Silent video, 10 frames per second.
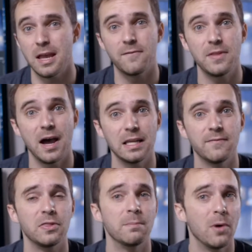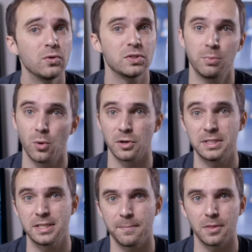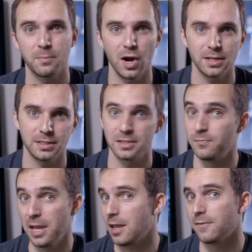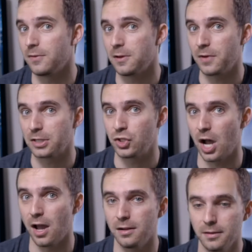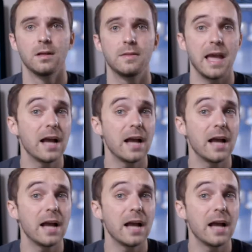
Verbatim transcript: if not even the most important step of the process of making a VFX shot. The